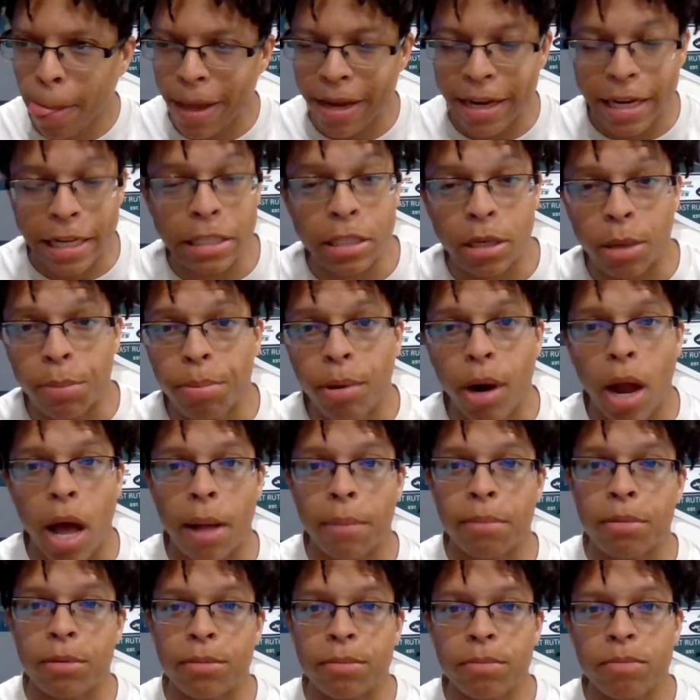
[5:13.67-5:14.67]
it's a
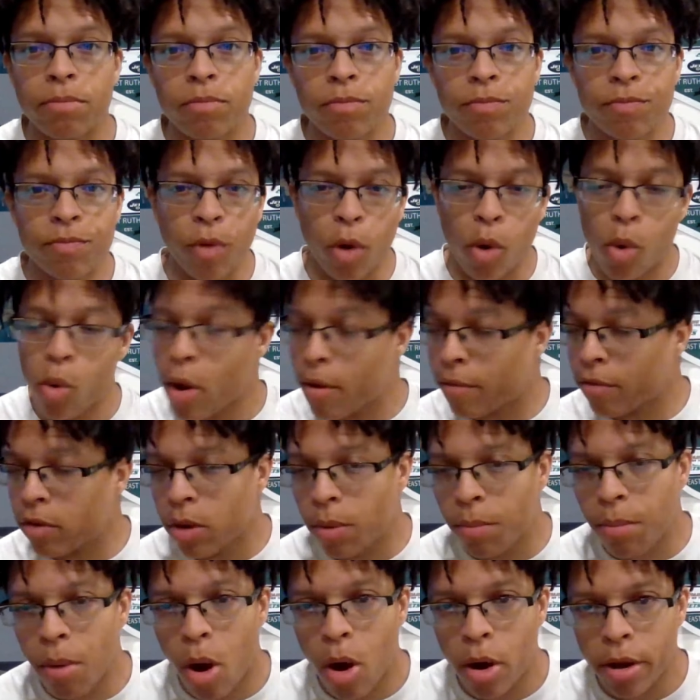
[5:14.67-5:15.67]
problem for whoever the
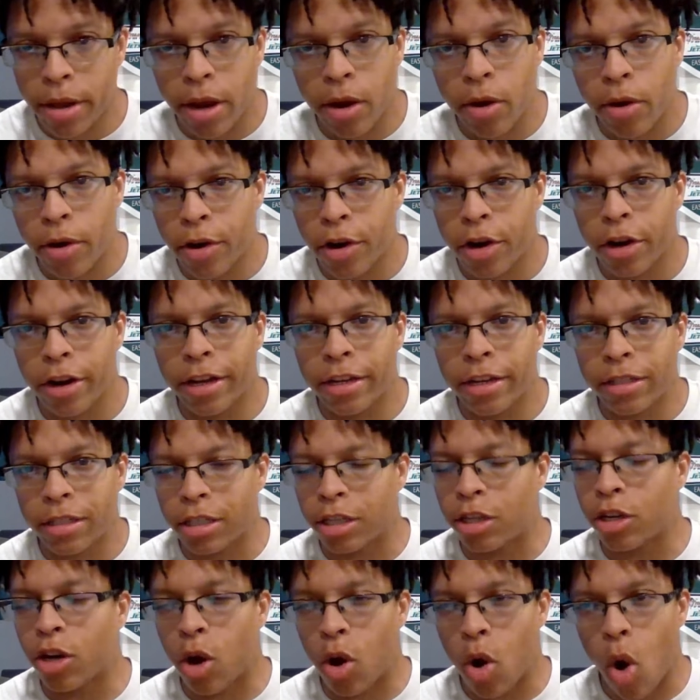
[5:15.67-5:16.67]
ball carrier is,
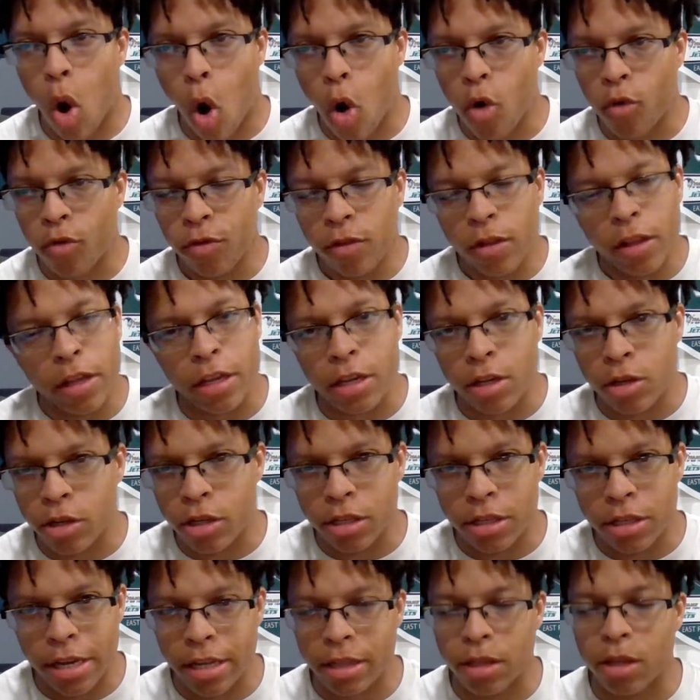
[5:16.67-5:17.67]
you know, hopefully you
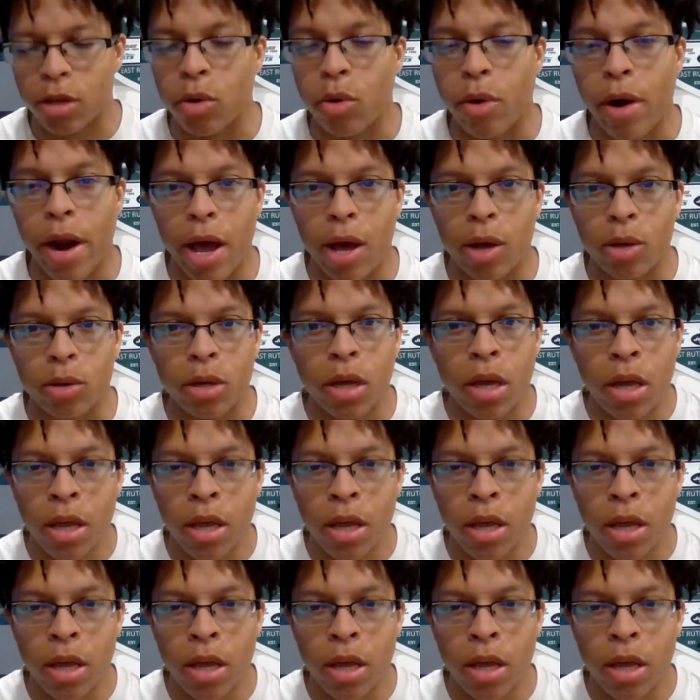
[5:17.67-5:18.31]
just hit the ground